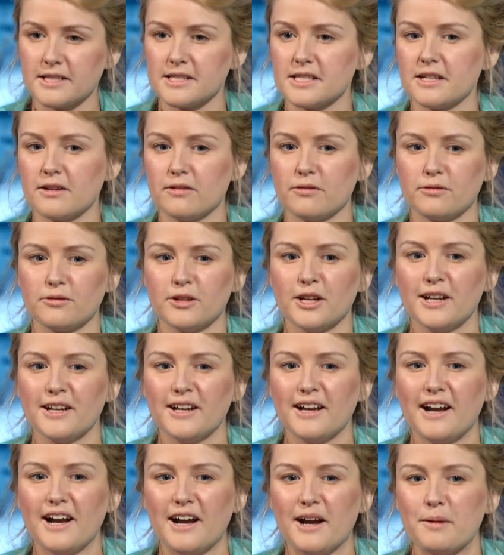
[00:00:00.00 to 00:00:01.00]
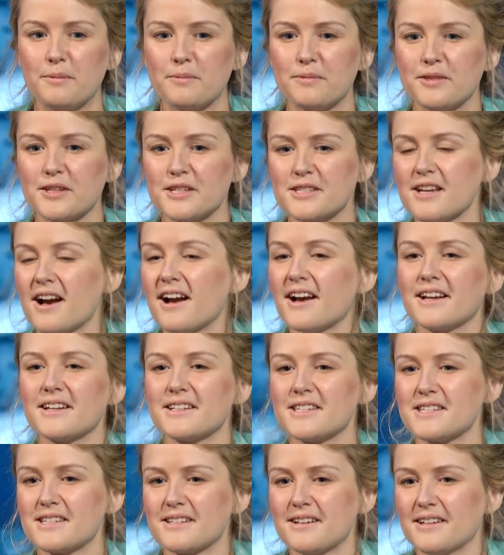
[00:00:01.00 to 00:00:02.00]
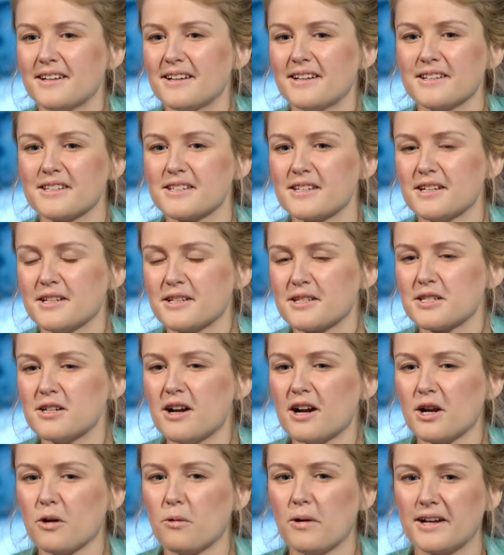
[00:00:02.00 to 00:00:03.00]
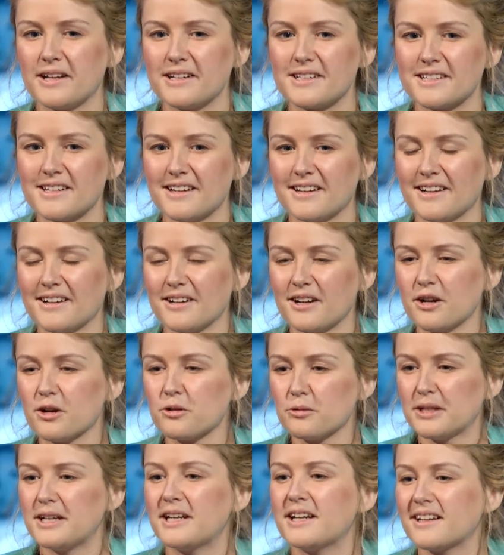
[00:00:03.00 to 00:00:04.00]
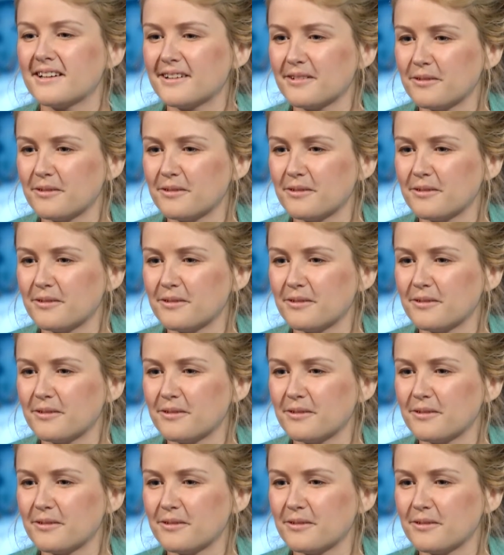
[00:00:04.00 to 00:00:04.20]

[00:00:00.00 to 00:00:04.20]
as if the science is not quite agreeing.